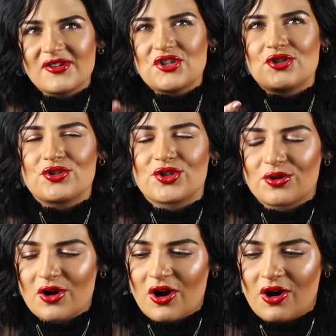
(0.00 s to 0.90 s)

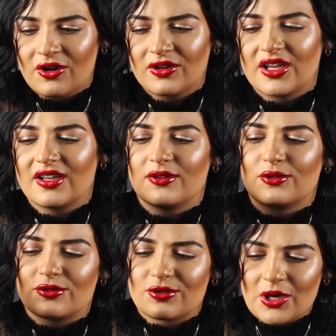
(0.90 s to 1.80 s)
strong
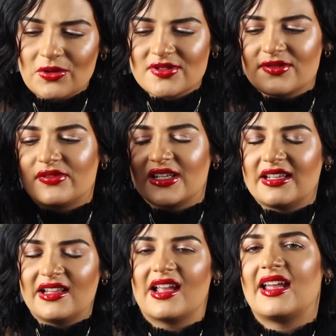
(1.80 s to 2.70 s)
rose,
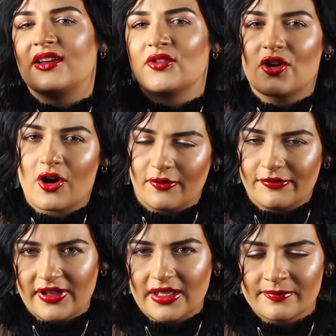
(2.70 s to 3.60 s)
vanilla and
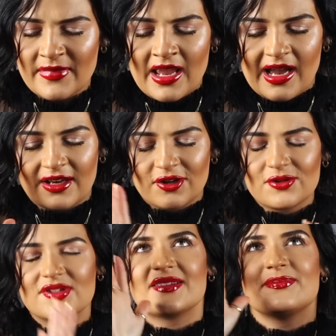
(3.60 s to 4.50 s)
coffee. I
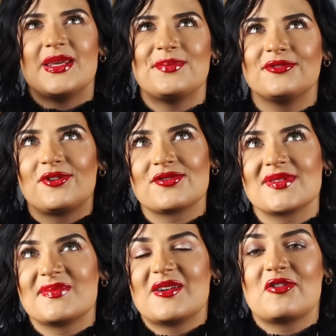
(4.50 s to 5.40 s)
know some people
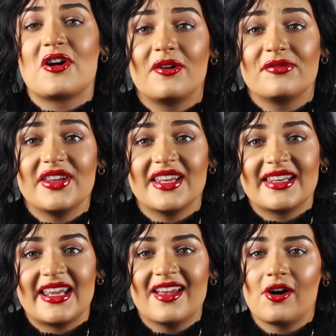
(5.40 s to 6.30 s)
don't smell coffee in
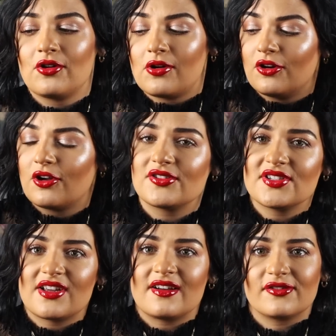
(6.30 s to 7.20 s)
here, or
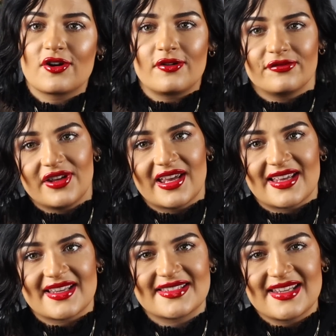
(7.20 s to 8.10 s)
not enough coffee
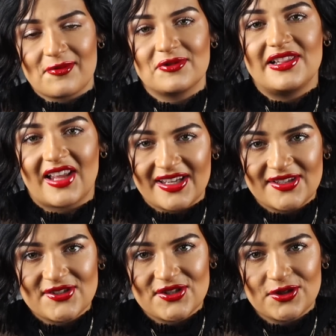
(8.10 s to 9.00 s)
as they would
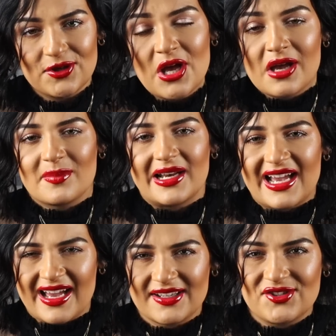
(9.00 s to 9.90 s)
like to,
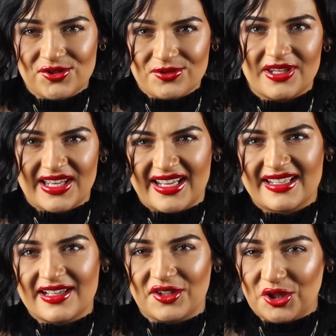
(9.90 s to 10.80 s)
but I do
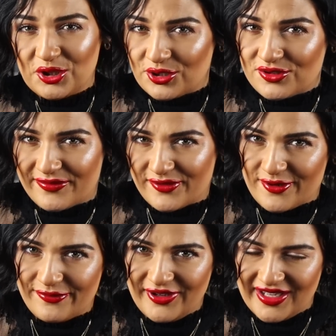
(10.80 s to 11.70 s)
get a lot of
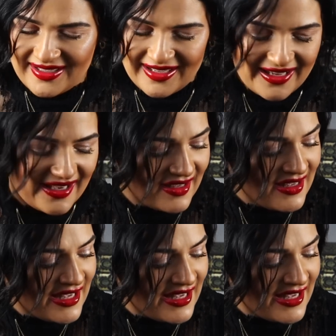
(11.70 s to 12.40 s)
coffee in here.